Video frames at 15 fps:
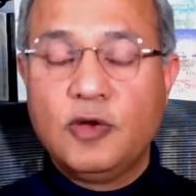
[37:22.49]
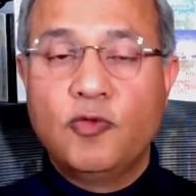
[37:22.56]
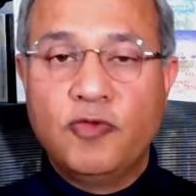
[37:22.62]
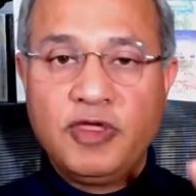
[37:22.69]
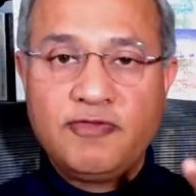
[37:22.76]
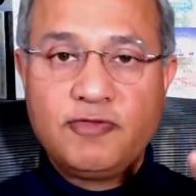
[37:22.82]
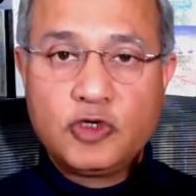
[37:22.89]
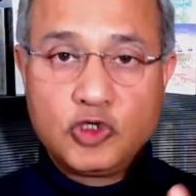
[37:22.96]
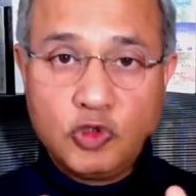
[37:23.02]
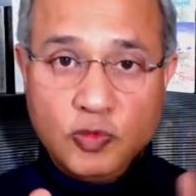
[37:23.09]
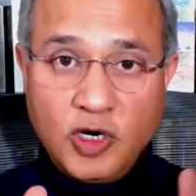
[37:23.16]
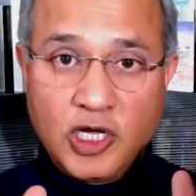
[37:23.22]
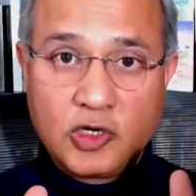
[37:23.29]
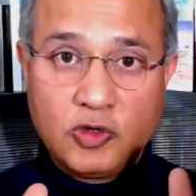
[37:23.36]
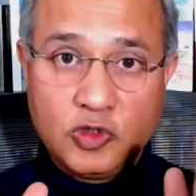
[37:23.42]
We will
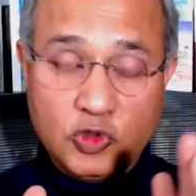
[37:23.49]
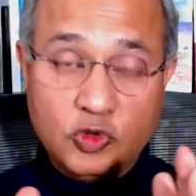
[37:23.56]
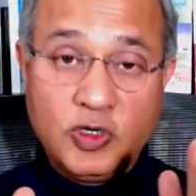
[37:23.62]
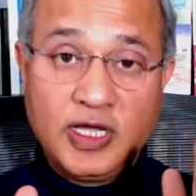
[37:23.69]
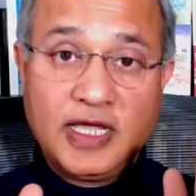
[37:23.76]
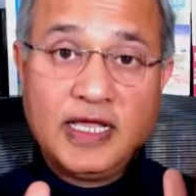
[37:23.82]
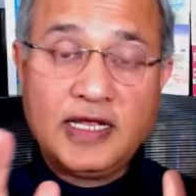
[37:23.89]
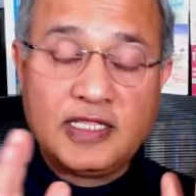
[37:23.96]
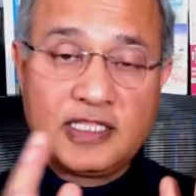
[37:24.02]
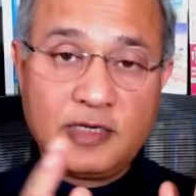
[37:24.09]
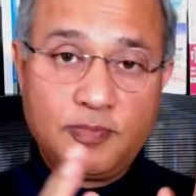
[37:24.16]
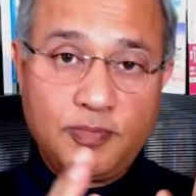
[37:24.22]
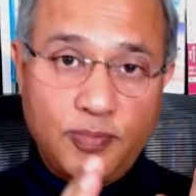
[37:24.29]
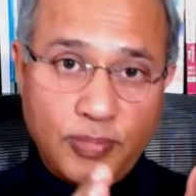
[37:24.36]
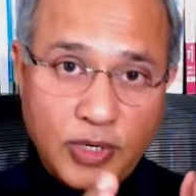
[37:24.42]
tomorrow do
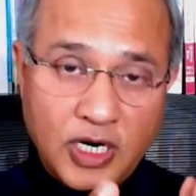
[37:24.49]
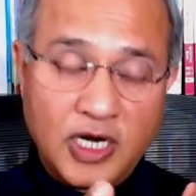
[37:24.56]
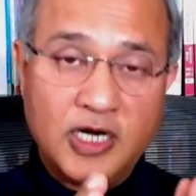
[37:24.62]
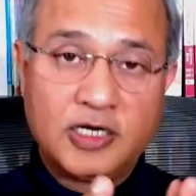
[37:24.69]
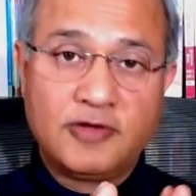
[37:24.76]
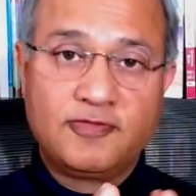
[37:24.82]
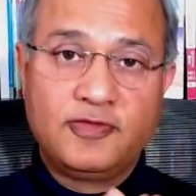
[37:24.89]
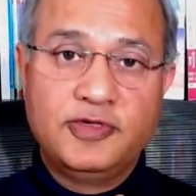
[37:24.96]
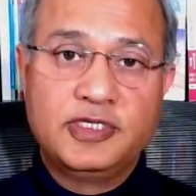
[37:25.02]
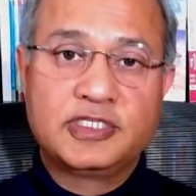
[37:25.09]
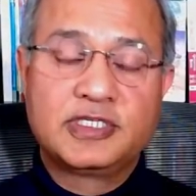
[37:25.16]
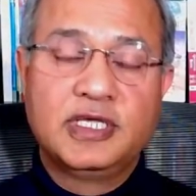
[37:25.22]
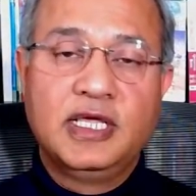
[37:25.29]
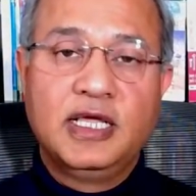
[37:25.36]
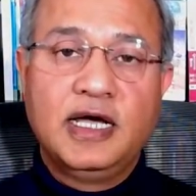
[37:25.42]
another part of
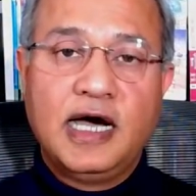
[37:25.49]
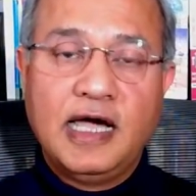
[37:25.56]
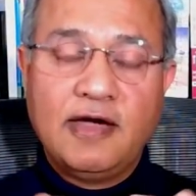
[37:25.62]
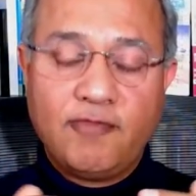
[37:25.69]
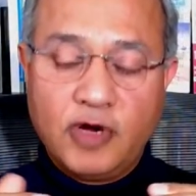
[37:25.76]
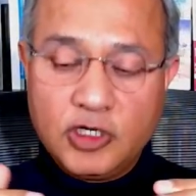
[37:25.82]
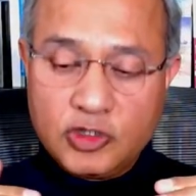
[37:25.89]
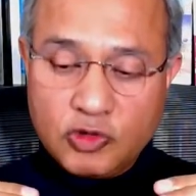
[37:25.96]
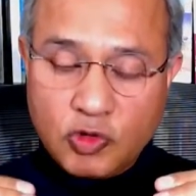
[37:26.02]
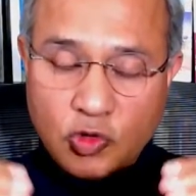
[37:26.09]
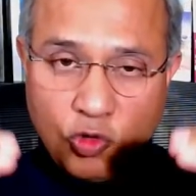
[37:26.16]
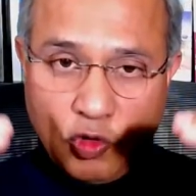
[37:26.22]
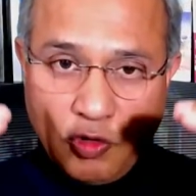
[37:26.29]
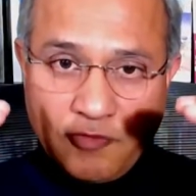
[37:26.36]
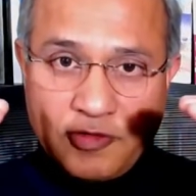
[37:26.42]
this. I want to
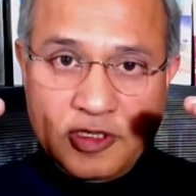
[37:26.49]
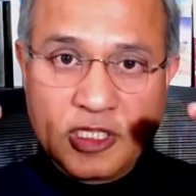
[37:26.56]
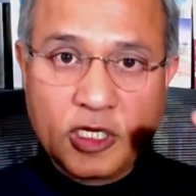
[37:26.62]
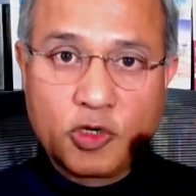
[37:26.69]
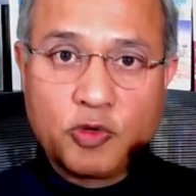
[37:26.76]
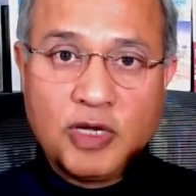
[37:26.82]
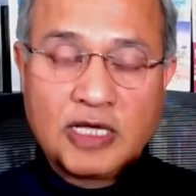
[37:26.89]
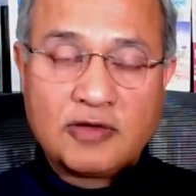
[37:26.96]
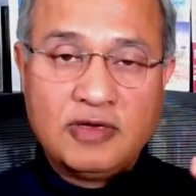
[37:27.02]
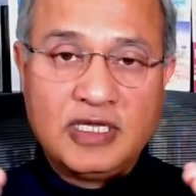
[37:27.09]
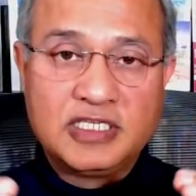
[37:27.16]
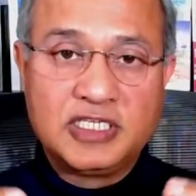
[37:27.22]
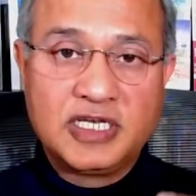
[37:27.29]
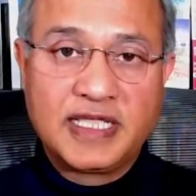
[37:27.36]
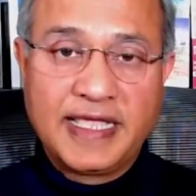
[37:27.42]
go over the
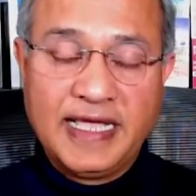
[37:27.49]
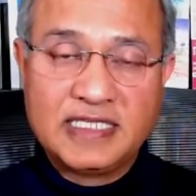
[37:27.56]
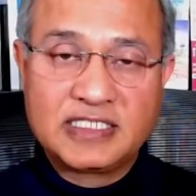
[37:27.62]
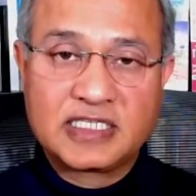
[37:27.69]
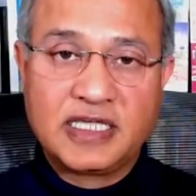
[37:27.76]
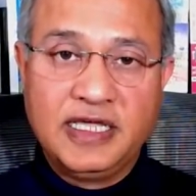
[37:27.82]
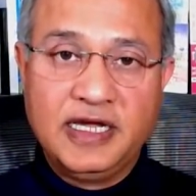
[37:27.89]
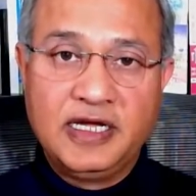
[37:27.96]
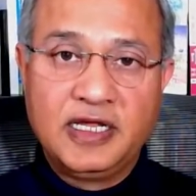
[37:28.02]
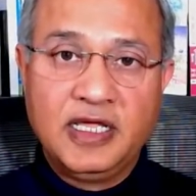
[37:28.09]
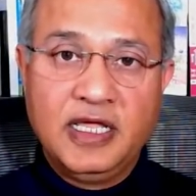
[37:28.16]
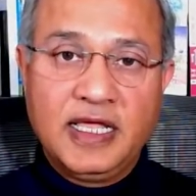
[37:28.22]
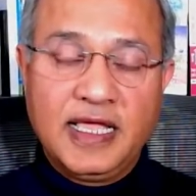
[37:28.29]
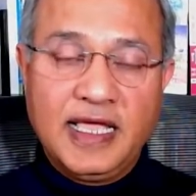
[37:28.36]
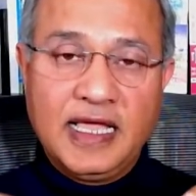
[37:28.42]
coagulation cascade
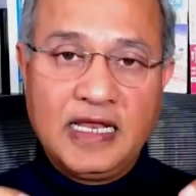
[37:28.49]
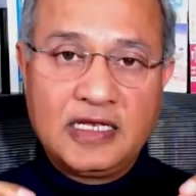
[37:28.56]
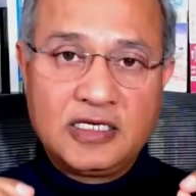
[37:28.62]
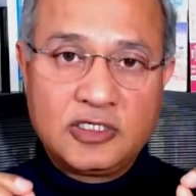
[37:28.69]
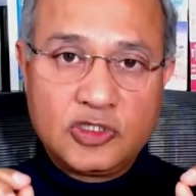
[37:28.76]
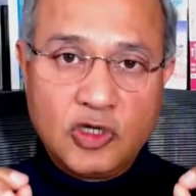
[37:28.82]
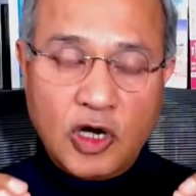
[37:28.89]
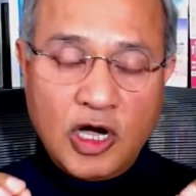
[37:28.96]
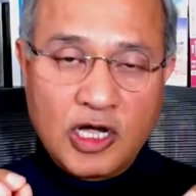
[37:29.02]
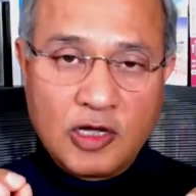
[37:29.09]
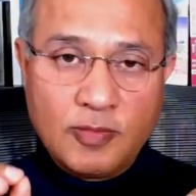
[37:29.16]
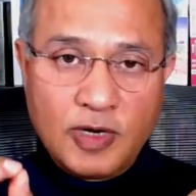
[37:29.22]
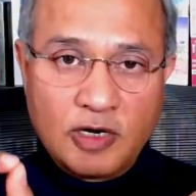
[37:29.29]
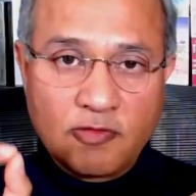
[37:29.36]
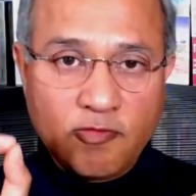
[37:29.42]
and talk
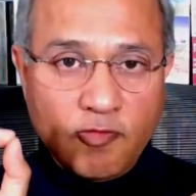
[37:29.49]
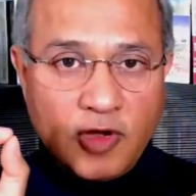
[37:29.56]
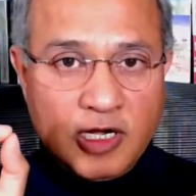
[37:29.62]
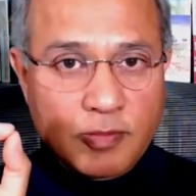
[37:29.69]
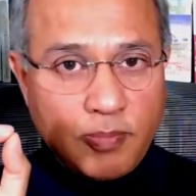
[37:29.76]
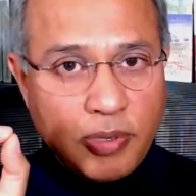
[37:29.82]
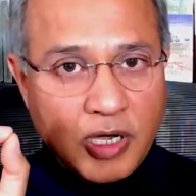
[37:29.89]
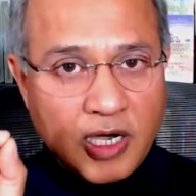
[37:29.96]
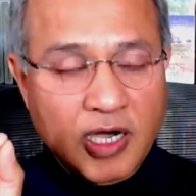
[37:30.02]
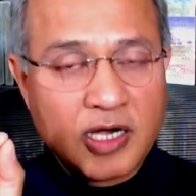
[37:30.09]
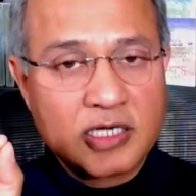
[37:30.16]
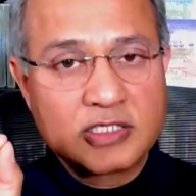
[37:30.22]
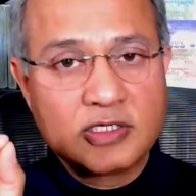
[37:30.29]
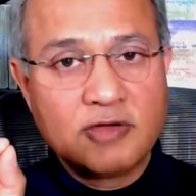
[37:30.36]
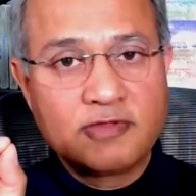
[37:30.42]
about what
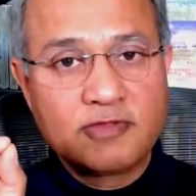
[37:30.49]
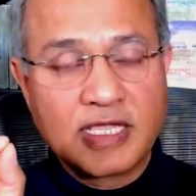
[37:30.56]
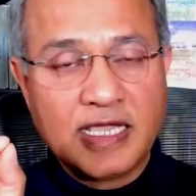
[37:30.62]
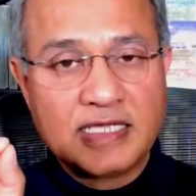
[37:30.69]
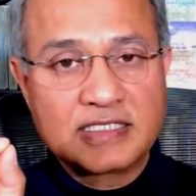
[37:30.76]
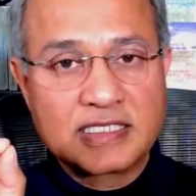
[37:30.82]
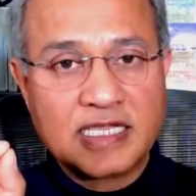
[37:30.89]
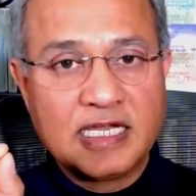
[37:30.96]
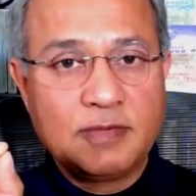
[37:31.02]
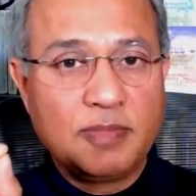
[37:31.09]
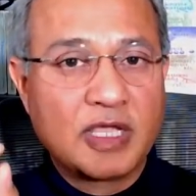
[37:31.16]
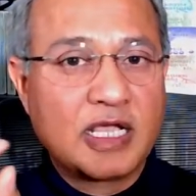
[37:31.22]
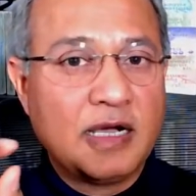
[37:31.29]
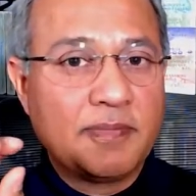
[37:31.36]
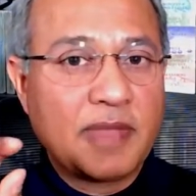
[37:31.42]
parts of the cascade
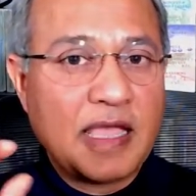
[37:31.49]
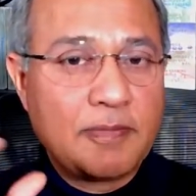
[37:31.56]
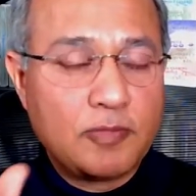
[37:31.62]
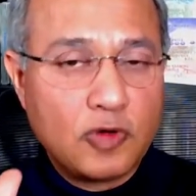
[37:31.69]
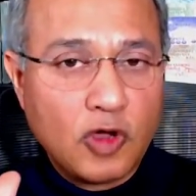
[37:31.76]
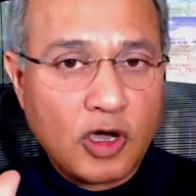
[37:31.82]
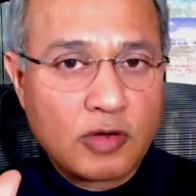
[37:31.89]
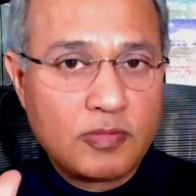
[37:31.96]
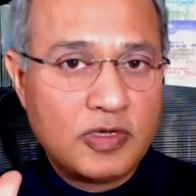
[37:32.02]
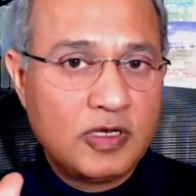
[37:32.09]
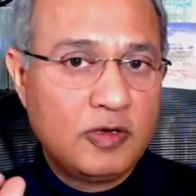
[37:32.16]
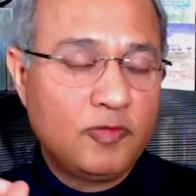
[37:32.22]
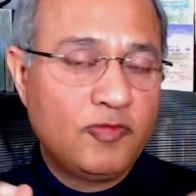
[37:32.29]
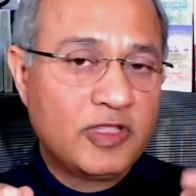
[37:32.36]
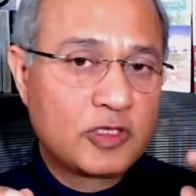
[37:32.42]
become
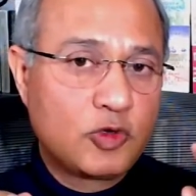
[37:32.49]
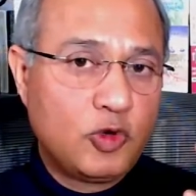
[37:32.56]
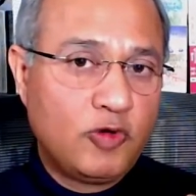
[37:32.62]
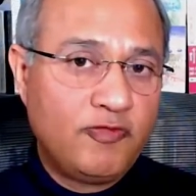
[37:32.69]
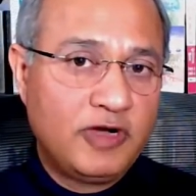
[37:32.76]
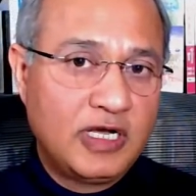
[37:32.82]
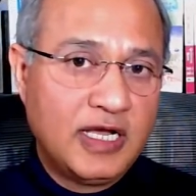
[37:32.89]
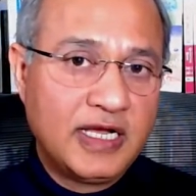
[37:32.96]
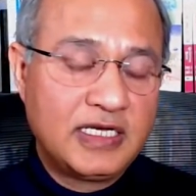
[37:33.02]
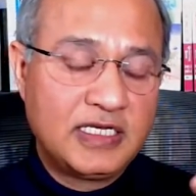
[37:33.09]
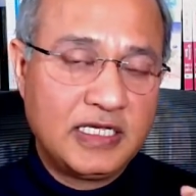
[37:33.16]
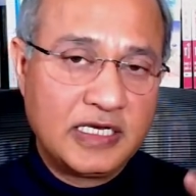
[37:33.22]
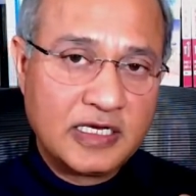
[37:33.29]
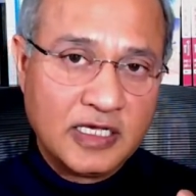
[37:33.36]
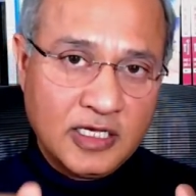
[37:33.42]
abnormal with
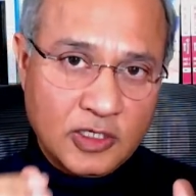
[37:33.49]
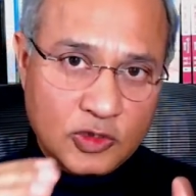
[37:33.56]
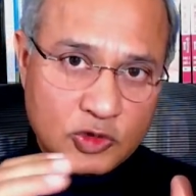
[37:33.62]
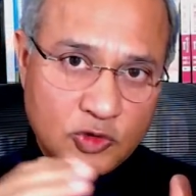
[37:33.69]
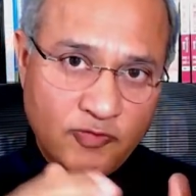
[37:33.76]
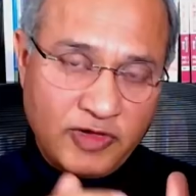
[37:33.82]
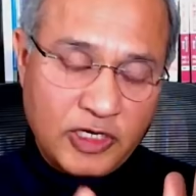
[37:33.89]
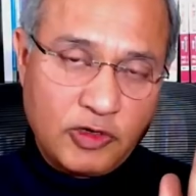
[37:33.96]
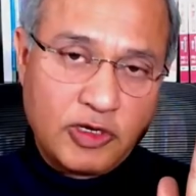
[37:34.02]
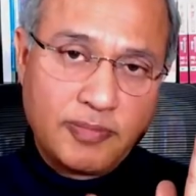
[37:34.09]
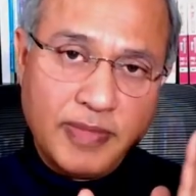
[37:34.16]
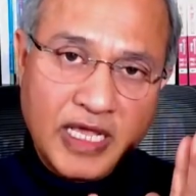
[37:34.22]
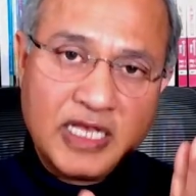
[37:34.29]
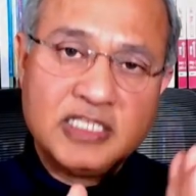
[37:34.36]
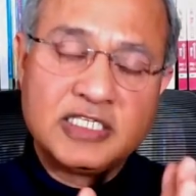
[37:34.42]
COVID-19. So when you are
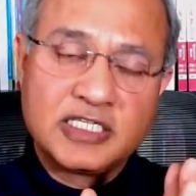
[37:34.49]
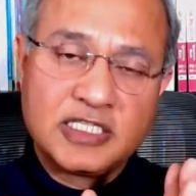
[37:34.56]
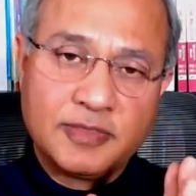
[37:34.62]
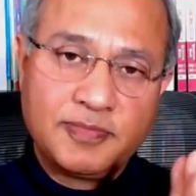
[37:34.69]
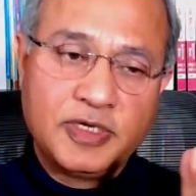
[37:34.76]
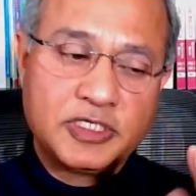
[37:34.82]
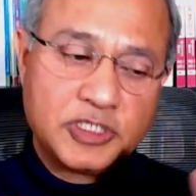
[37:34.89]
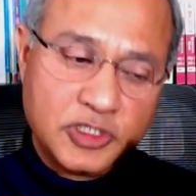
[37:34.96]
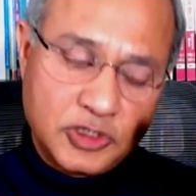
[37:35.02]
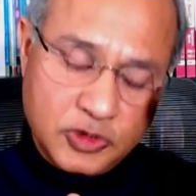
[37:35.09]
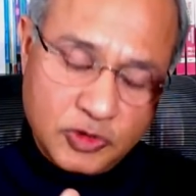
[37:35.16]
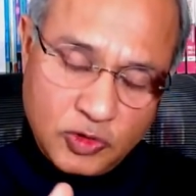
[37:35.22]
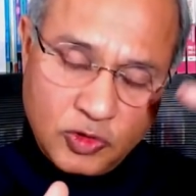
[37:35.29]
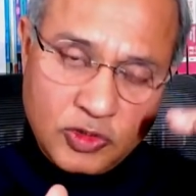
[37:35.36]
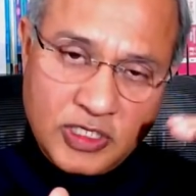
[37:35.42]
managing the patient, you
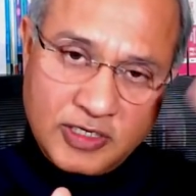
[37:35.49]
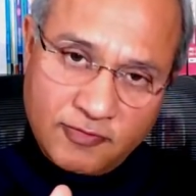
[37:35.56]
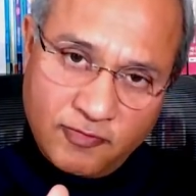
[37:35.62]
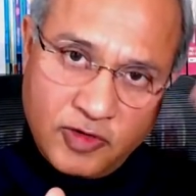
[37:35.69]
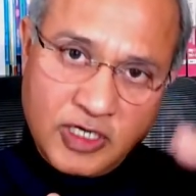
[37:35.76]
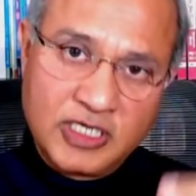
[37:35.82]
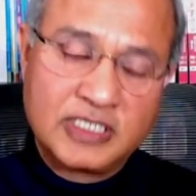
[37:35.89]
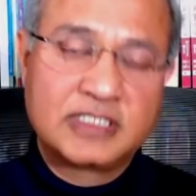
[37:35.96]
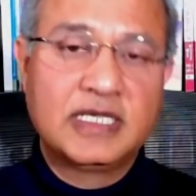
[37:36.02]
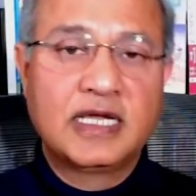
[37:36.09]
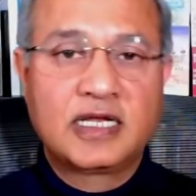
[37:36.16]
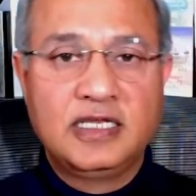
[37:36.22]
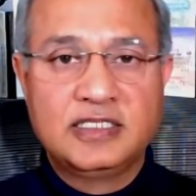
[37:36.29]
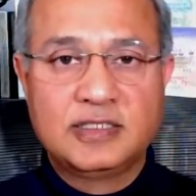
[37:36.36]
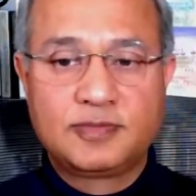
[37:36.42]
know that what
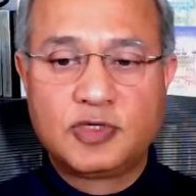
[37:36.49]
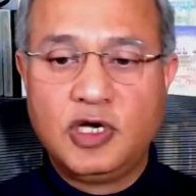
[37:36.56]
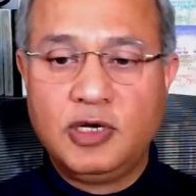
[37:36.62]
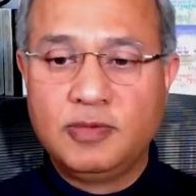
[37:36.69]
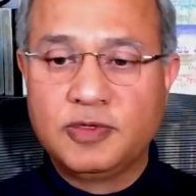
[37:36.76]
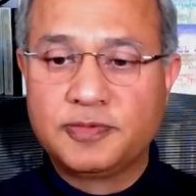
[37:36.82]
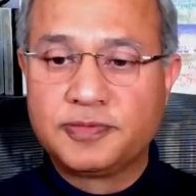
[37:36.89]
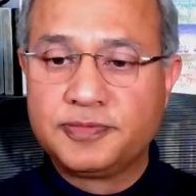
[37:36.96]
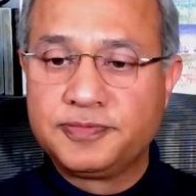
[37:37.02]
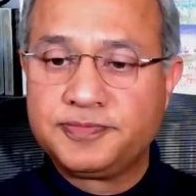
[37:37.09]
exactly is the problem.